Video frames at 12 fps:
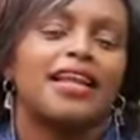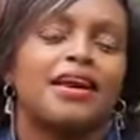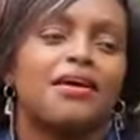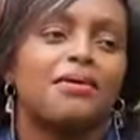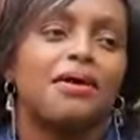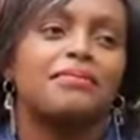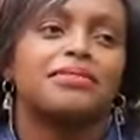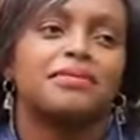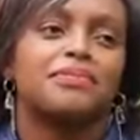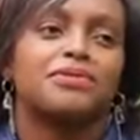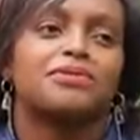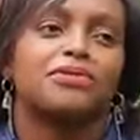Now I'm
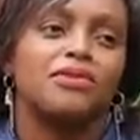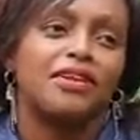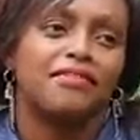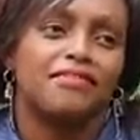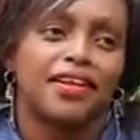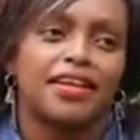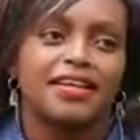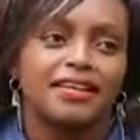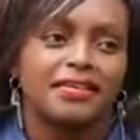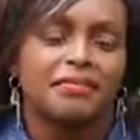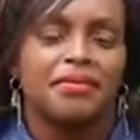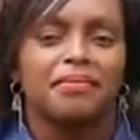supposed to go on a Friday,
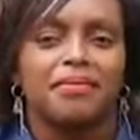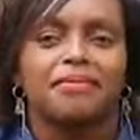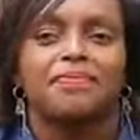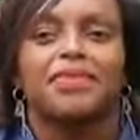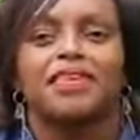remember?